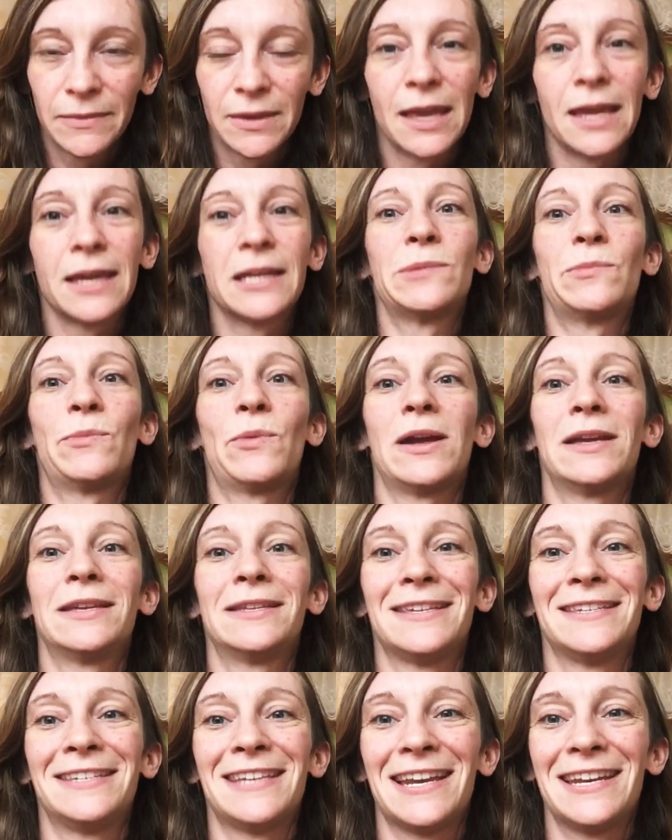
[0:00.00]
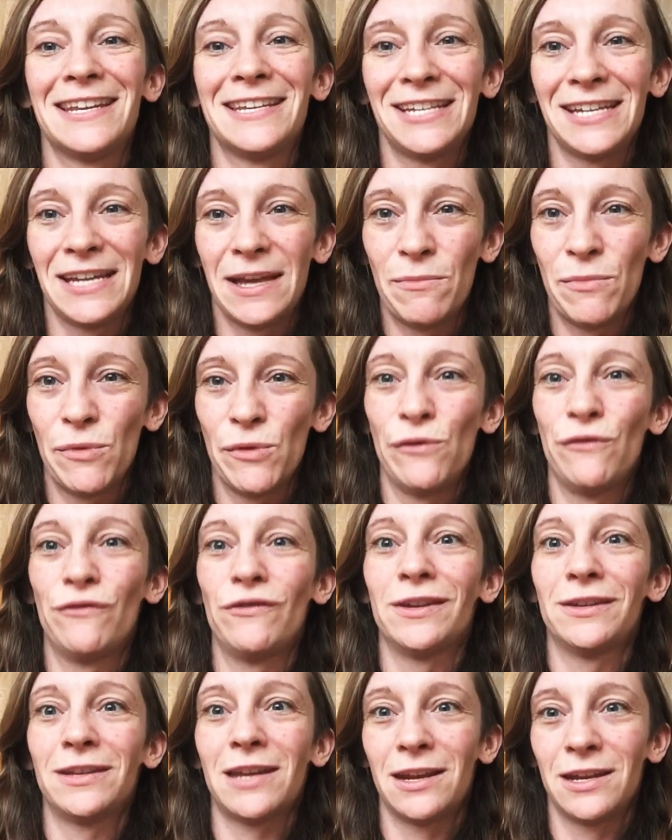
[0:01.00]
express this energy and move
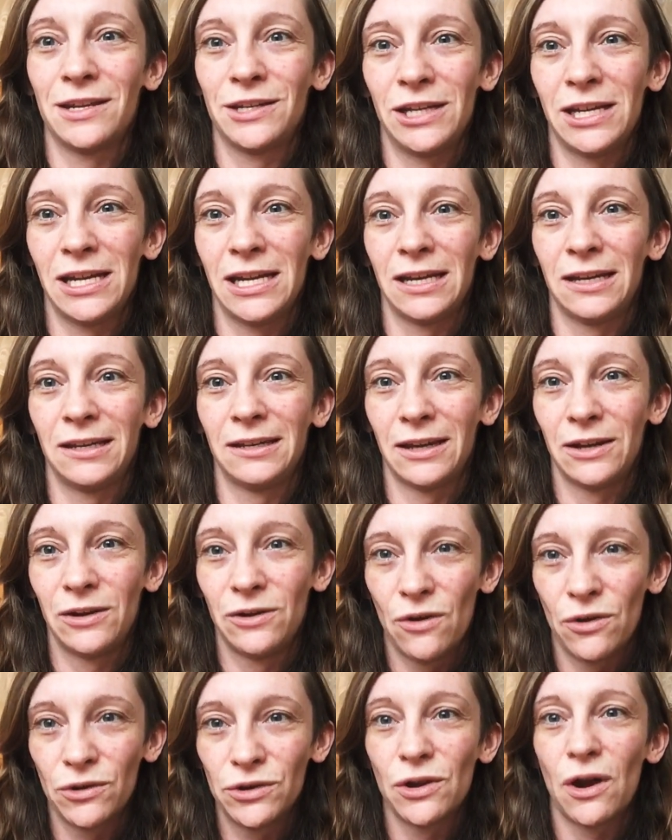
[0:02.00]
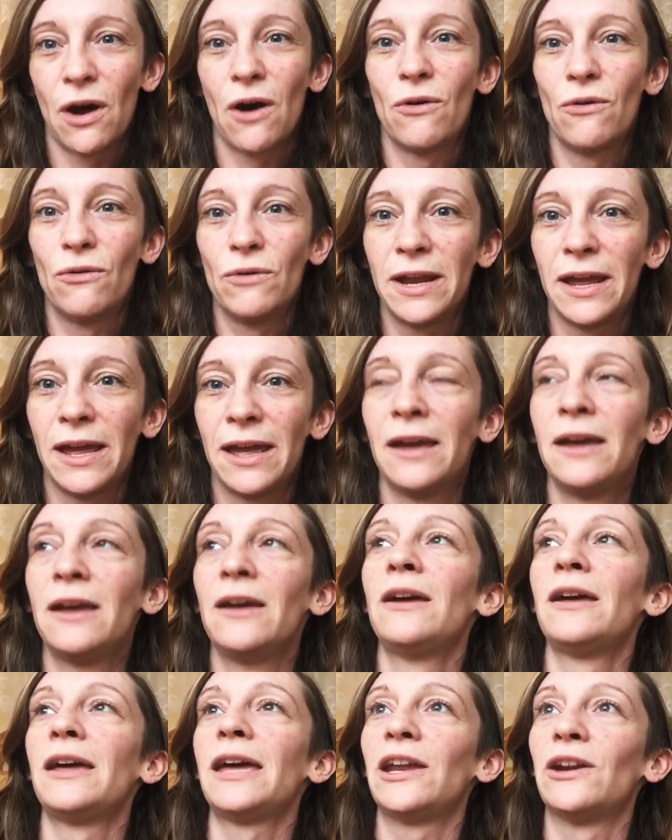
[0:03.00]
this energy and not to hold it
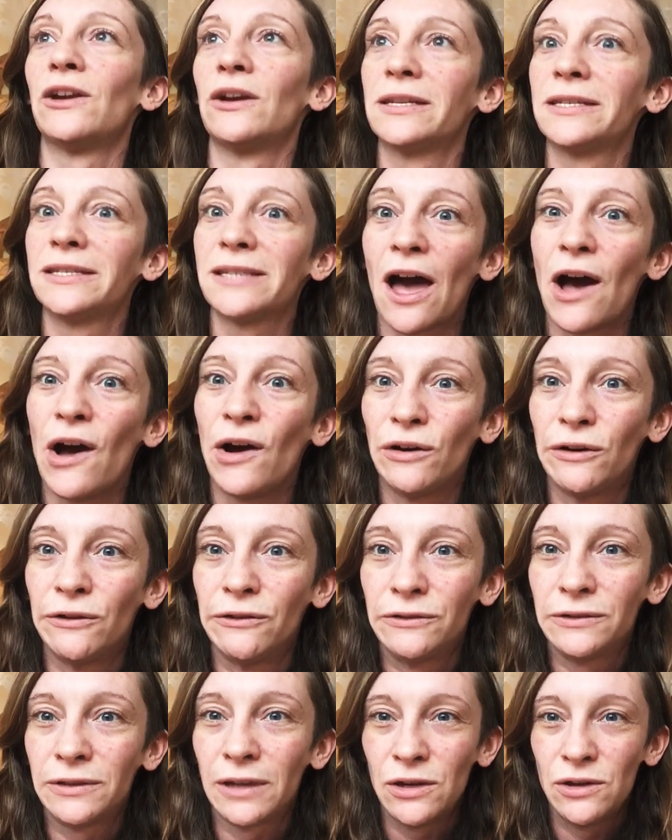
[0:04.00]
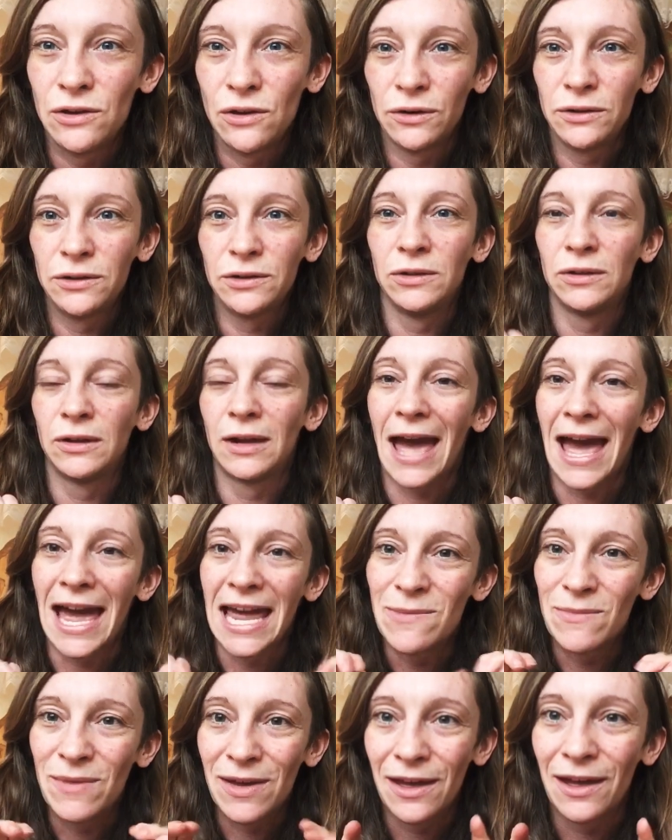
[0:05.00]
in ourselves and not to
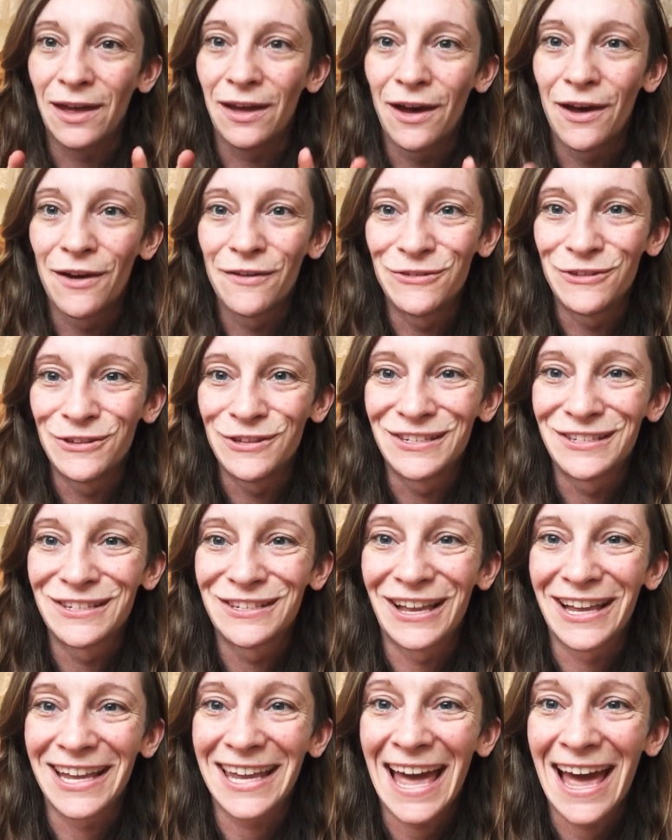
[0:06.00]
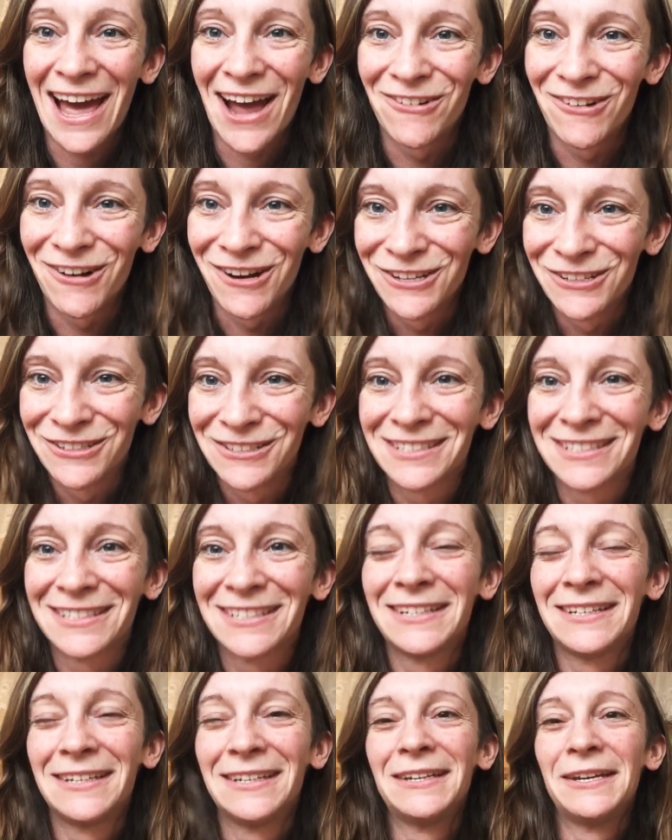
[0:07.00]
aim it at others like arrows,
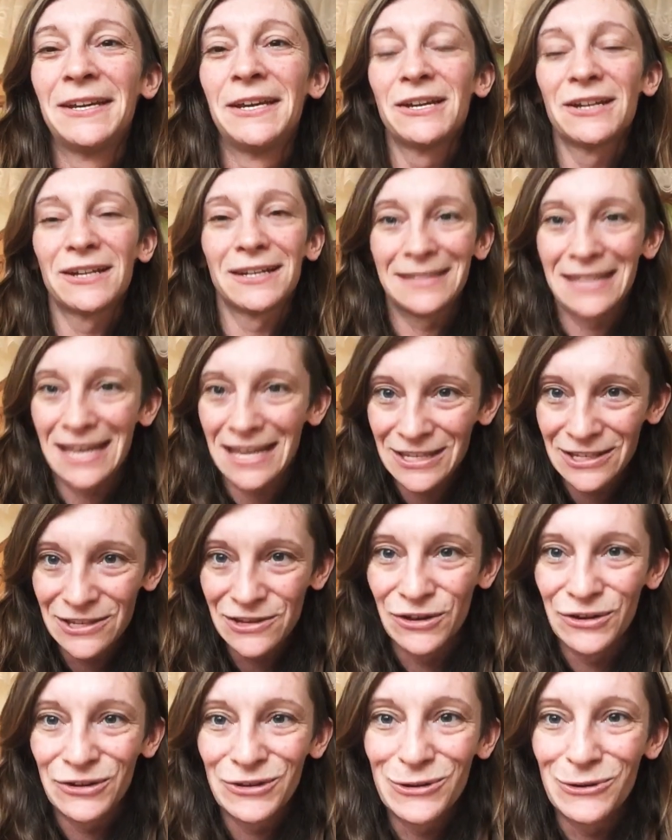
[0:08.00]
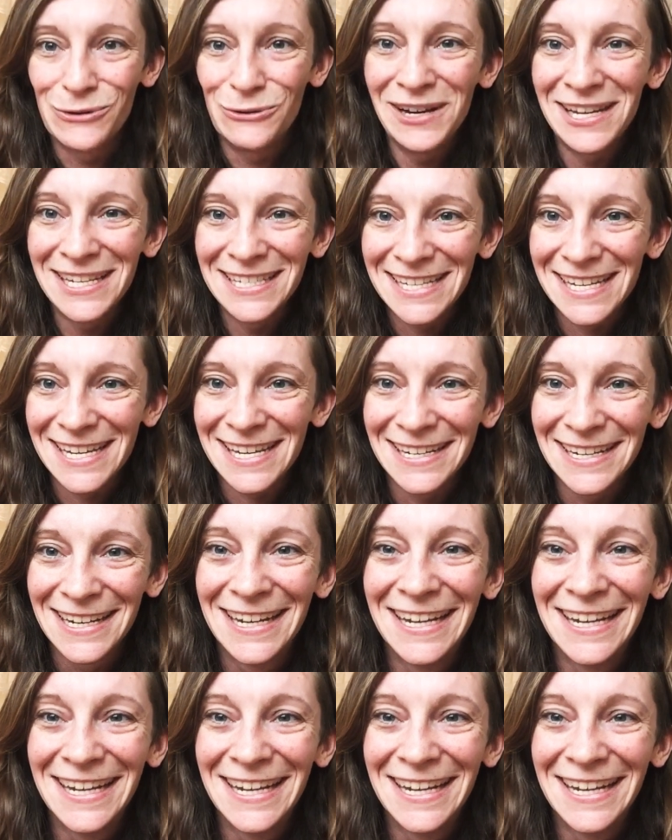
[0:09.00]
because that's not cool, is it?